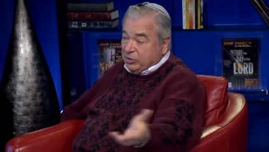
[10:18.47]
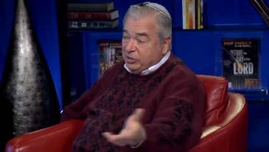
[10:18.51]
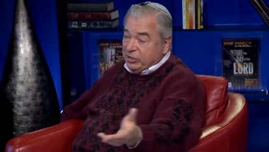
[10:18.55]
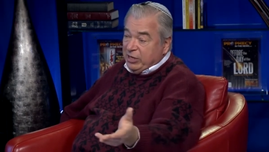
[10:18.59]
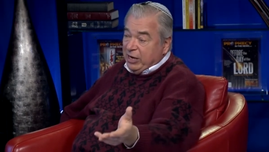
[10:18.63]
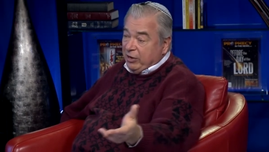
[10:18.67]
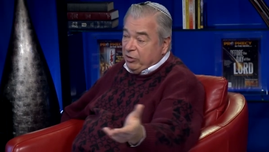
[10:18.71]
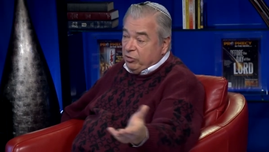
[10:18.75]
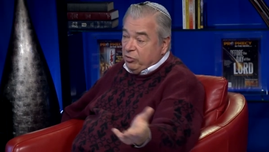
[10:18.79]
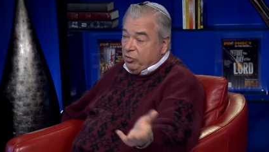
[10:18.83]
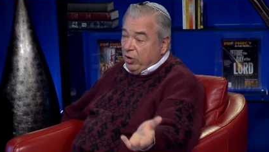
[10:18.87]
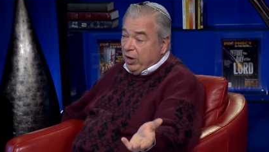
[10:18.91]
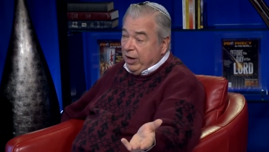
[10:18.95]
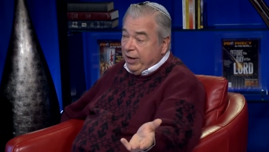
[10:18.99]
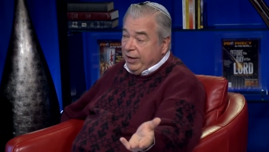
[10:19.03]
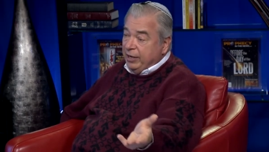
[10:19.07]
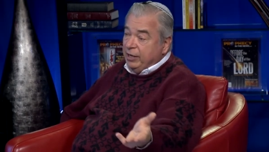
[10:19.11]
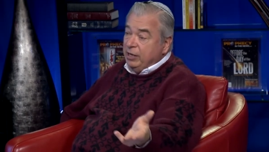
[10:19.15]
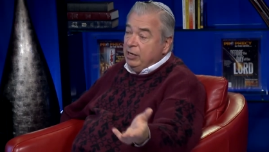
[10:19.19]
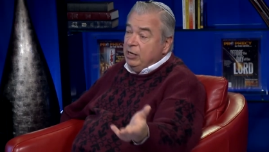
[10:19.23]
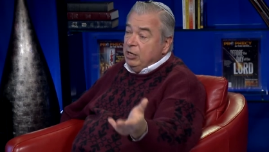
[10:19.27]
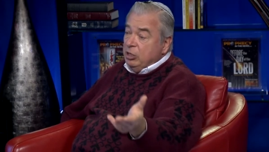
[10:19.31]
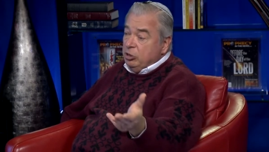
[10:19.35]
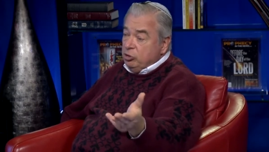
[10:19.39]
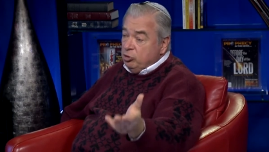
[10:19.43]
Zechariah
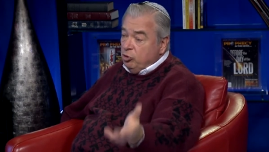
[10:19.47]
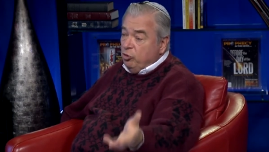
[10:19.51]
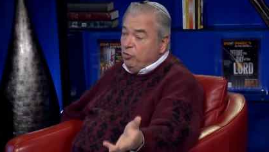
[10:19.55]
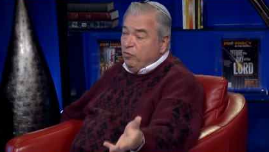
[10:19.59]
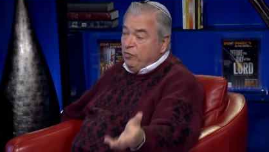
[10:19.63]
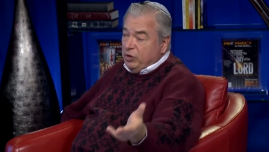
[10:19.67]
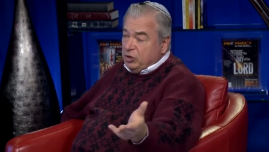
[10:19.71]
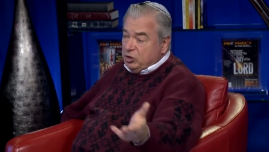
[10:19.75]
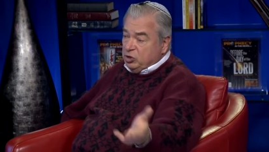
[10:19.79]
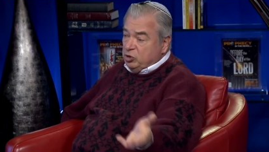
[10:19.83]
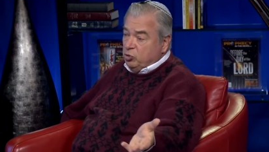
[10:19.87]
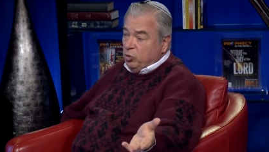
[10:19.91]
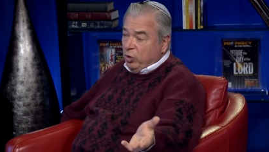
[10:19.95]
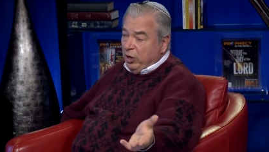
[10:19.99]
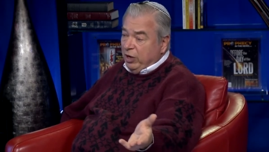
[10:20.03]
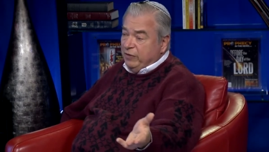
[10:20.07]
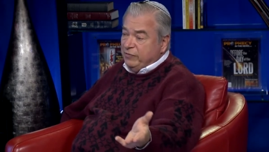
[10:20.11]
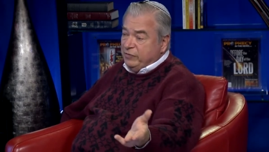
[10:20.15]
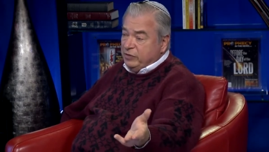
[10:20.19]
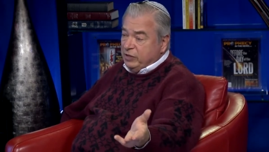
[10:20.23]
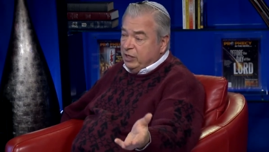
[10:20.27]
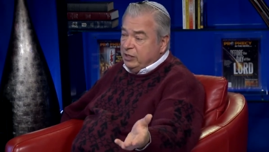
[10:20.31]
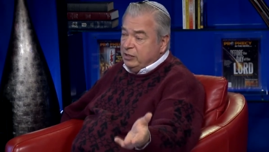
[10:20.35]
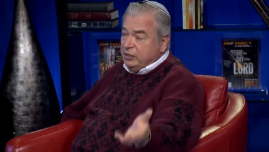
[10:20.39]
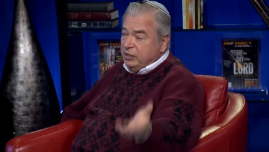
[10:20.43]
2 verse 12
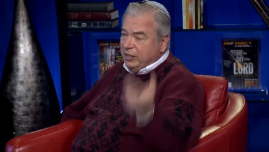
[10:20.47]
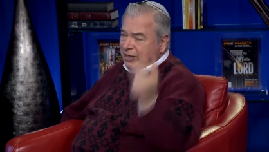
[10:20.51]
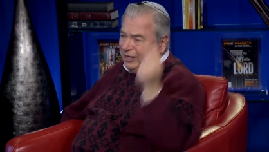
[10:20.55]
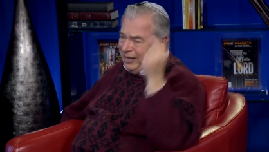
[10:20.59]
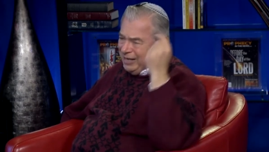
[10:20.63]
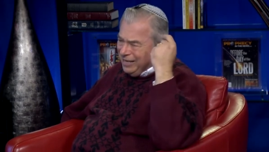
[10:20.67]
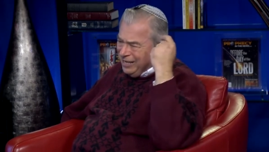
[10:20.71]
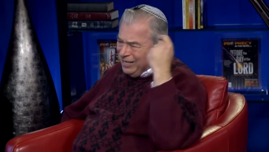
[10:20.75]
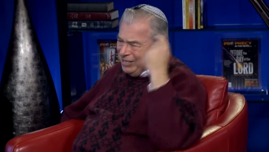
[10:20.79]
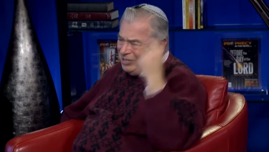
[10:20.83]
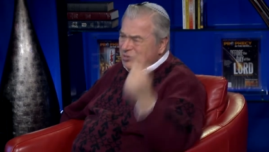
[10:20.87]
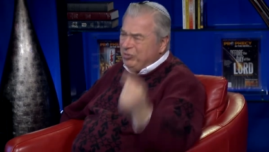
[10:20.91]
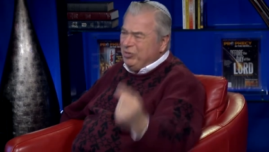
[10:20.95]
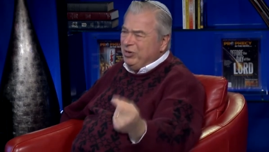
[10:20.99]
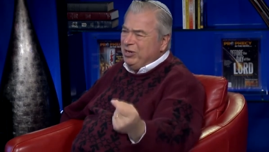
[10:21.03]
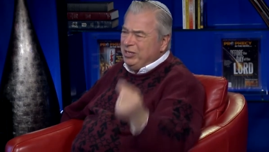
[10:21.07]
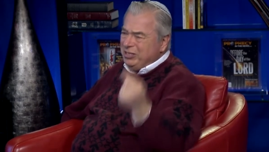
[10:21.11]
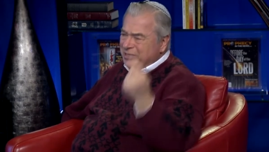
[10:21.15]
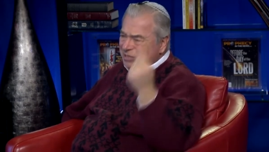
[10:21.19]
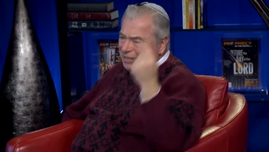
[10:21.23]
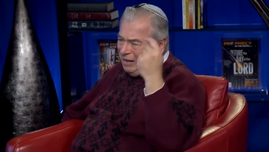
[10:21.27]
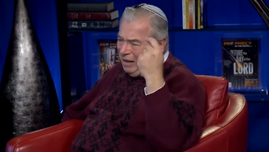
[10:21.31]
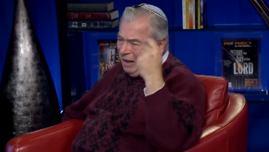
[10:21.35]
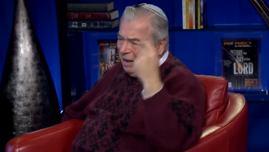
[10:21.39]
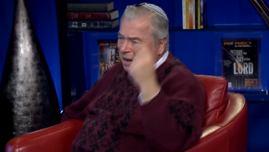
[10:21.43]
says that Israel
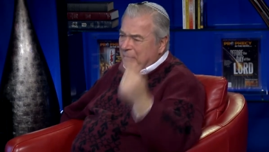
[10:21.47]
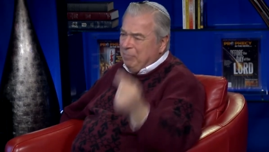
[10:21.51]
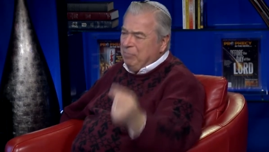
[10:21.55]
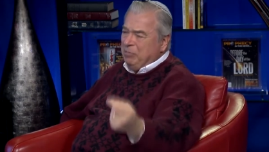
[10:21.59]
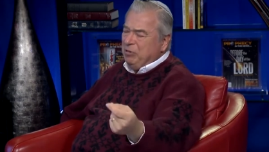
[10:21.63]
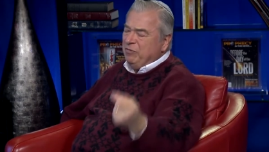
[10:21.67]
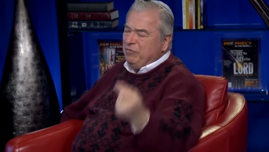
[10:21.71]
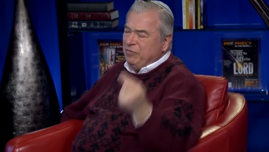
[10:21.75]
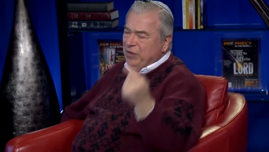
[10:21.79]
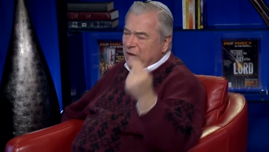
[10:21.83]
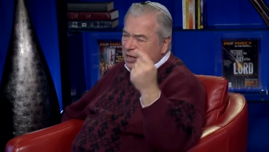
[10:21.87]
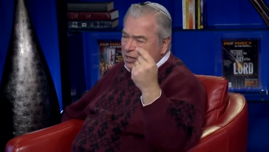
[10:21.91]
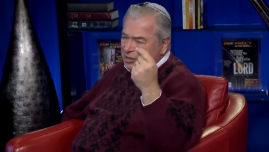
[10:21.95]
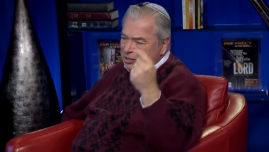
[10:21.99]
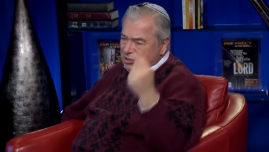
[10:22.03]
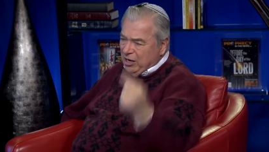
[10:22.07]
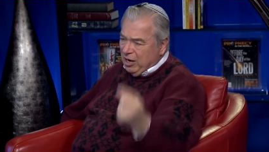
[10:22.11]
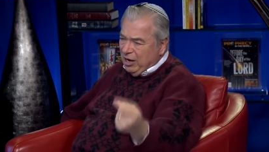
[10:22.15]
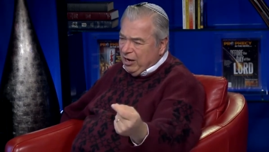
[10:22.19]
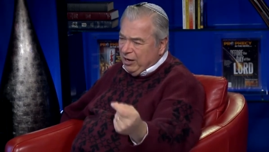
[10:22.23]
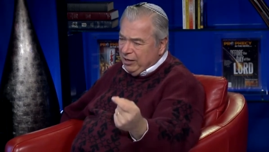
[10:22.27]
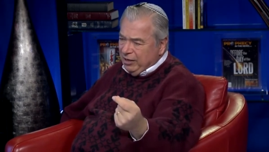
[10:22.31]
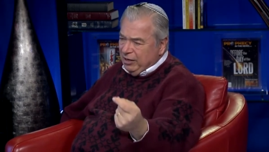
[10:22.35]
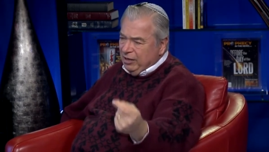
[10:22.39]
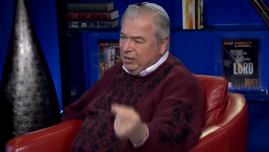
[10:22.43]
is the apple of God's
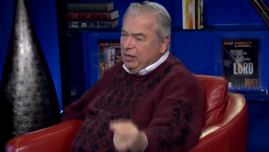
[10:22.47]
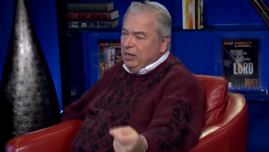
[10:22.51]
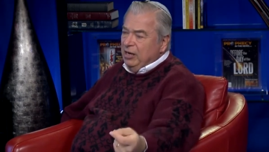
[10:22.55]
eye,